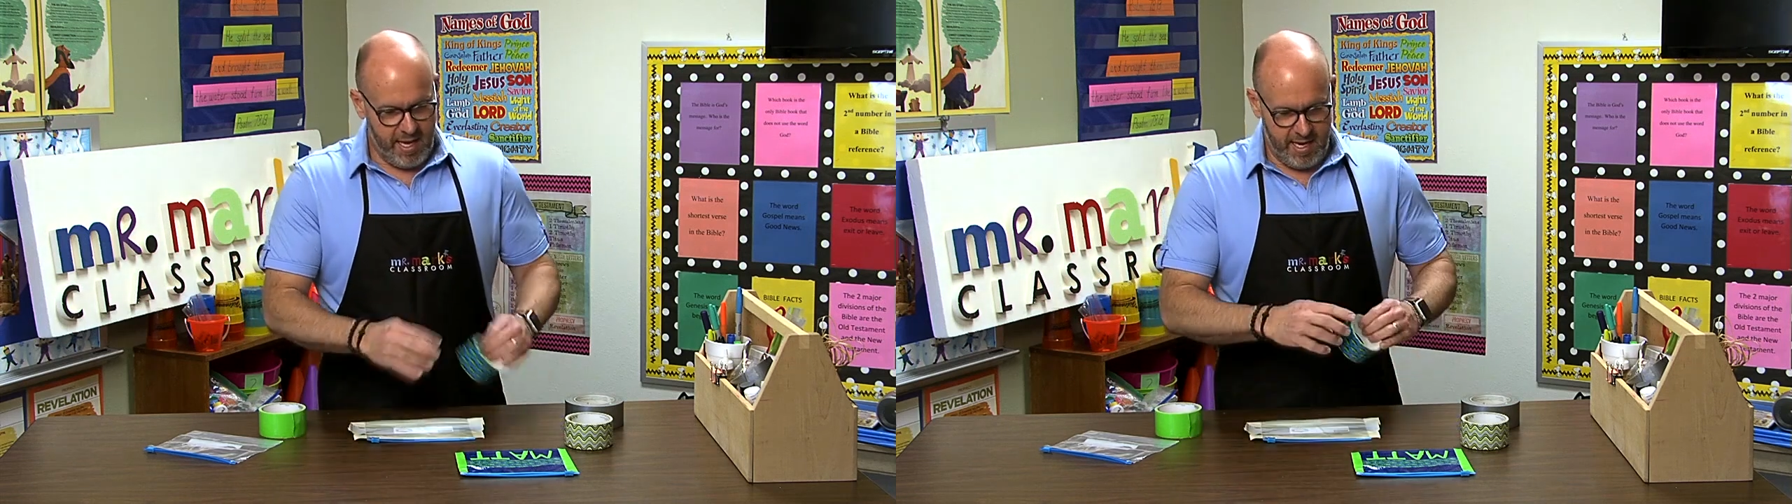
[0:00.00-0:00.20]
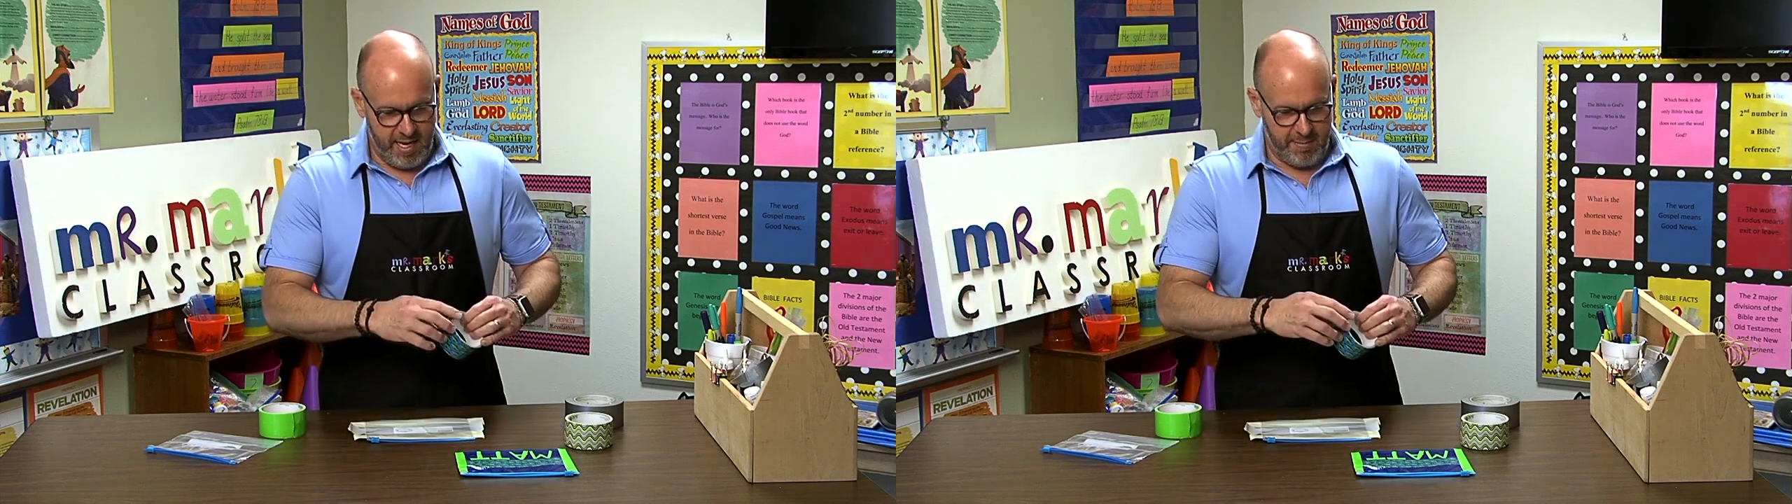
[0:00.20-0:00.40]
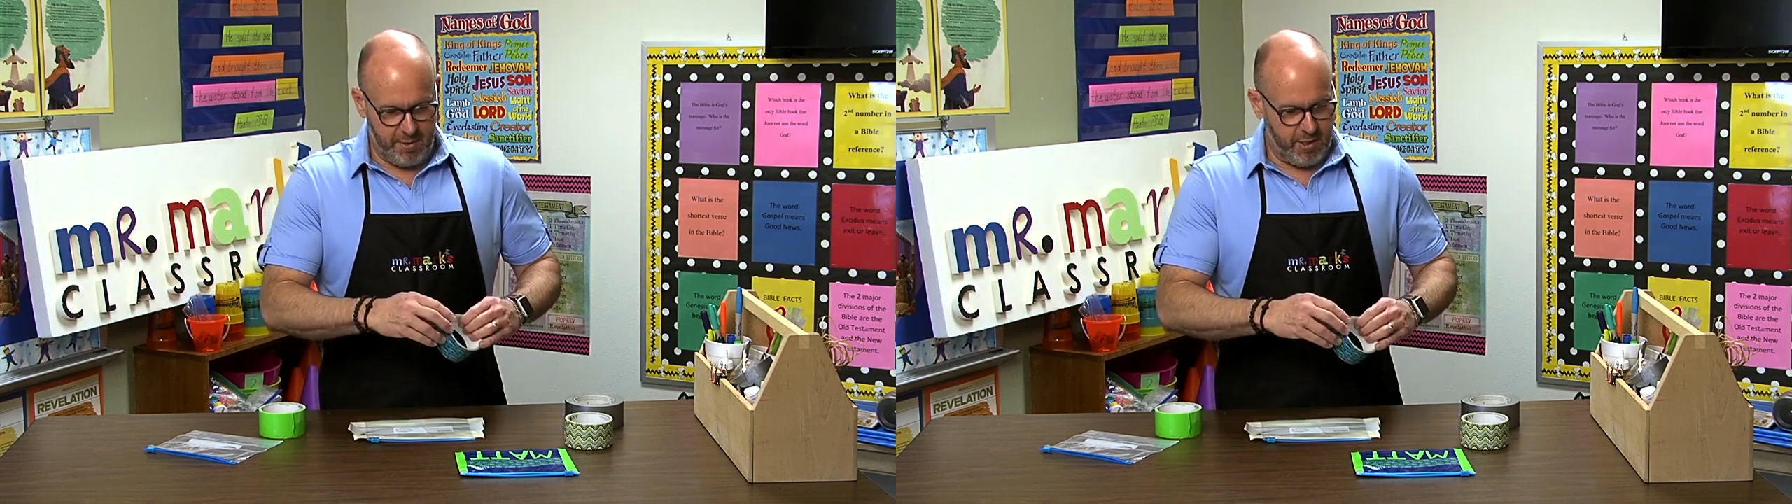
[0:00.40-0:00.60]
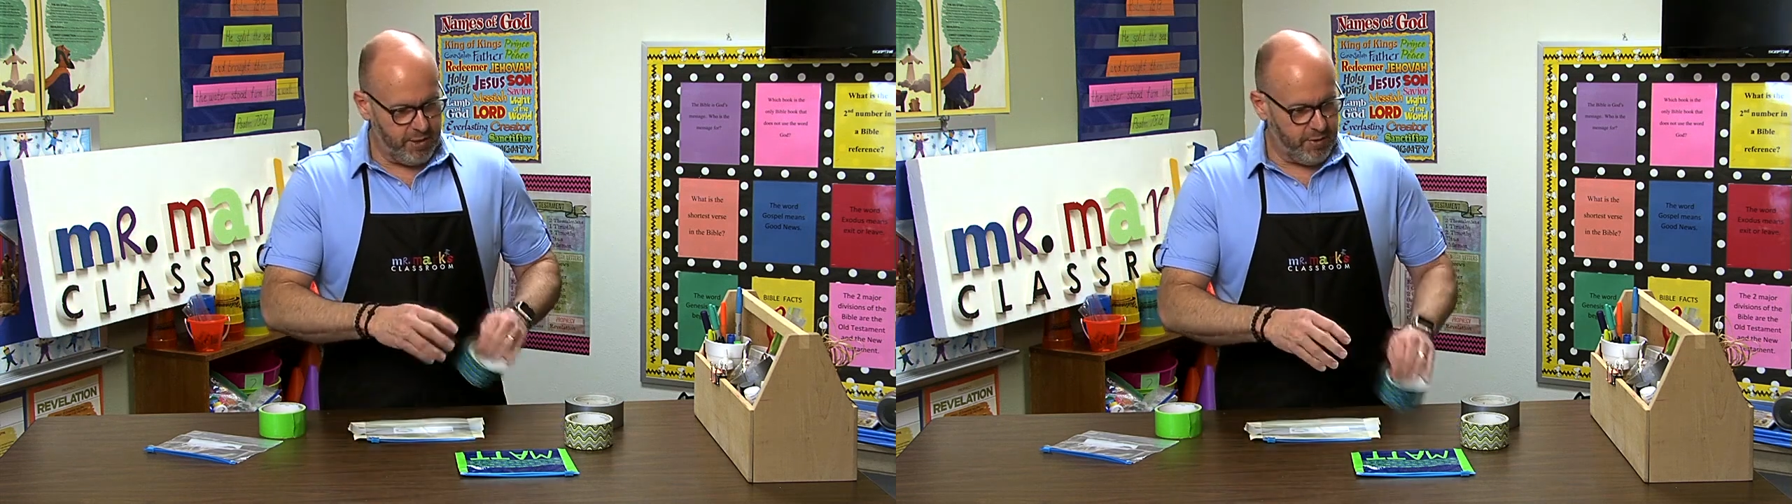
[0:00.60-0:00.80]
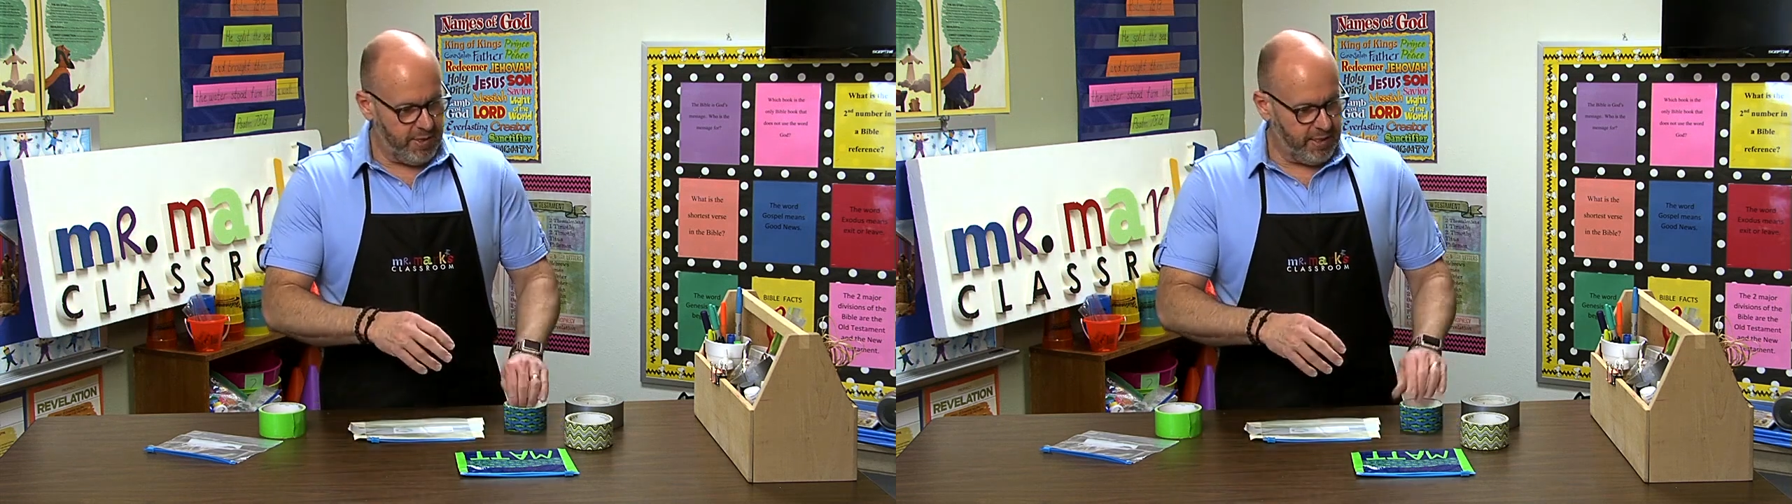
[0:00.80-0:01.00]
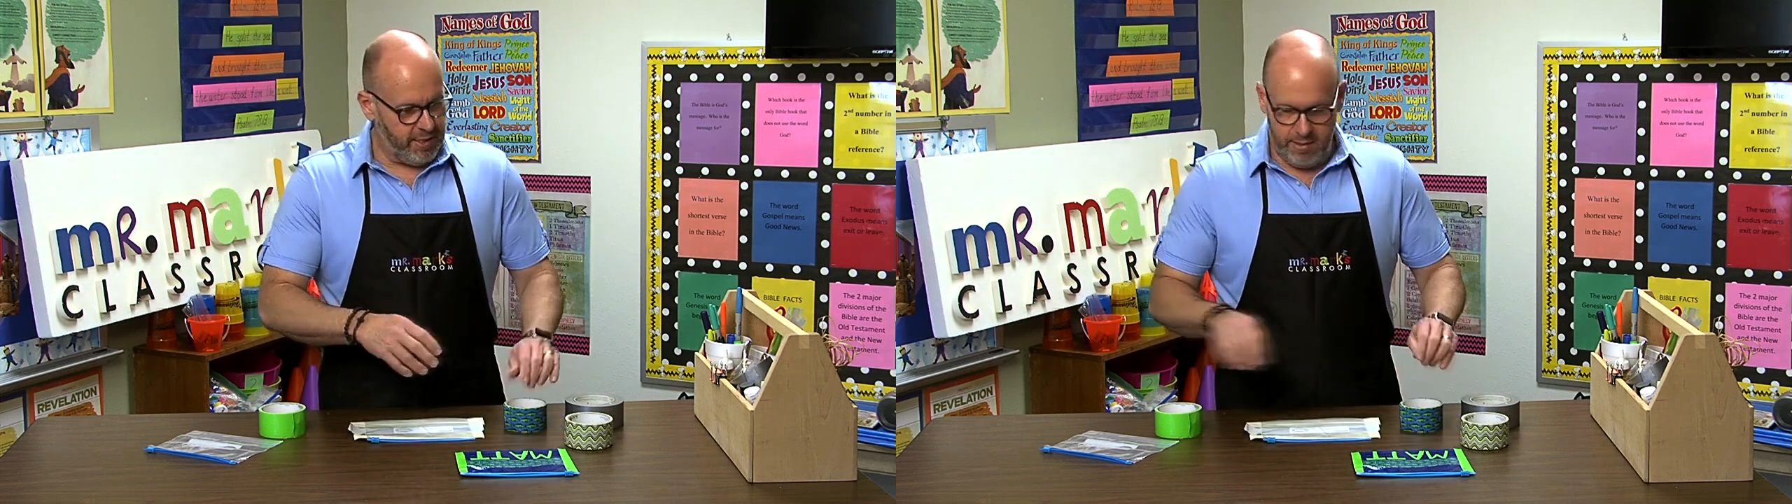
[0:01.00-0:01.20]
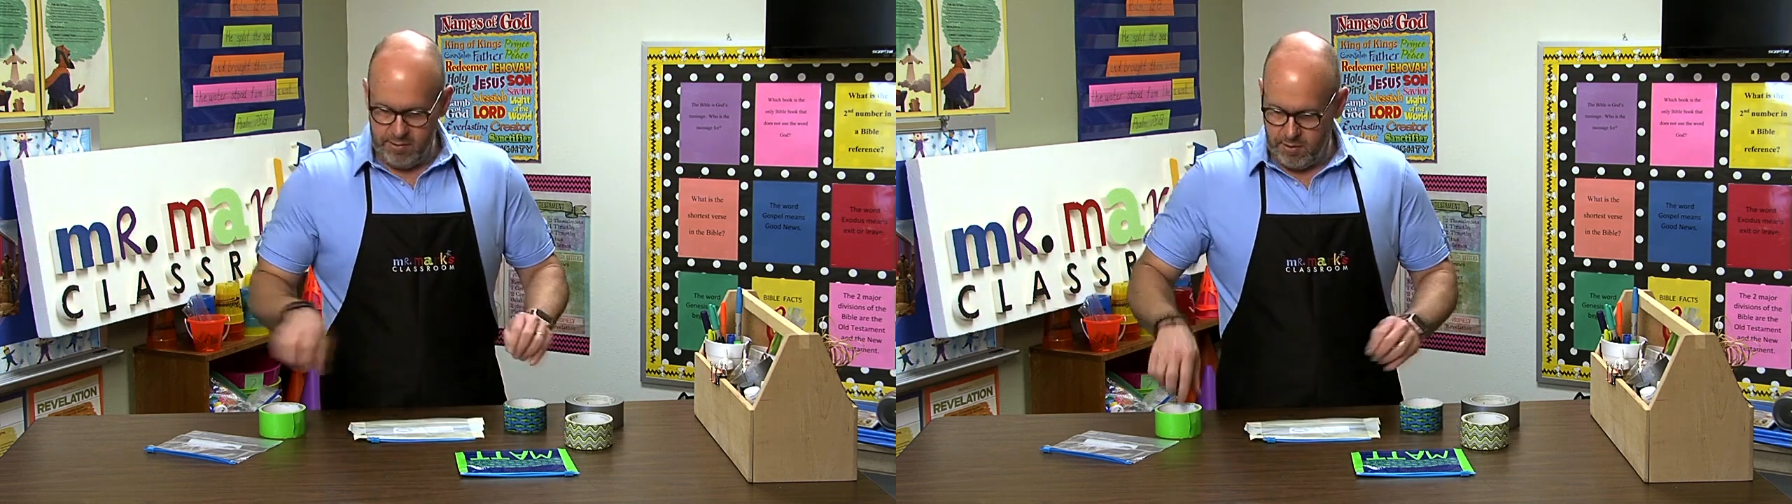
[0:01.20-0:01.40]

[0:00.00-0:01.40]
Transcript: and I'm gonna do it again.